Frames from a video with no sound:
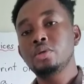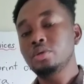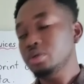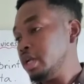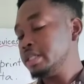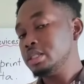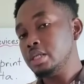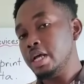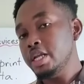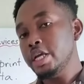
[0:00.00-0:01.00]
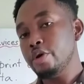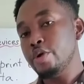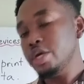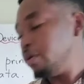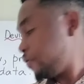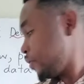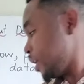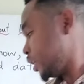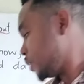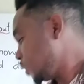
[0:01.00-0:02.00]
So that's an area where you would
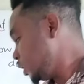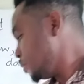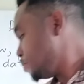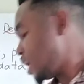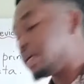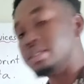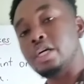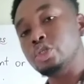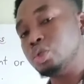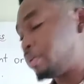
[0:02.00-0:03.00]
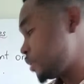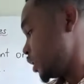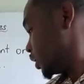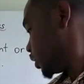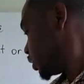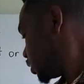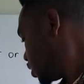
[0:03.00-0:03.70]
find it in the banks or supermarket.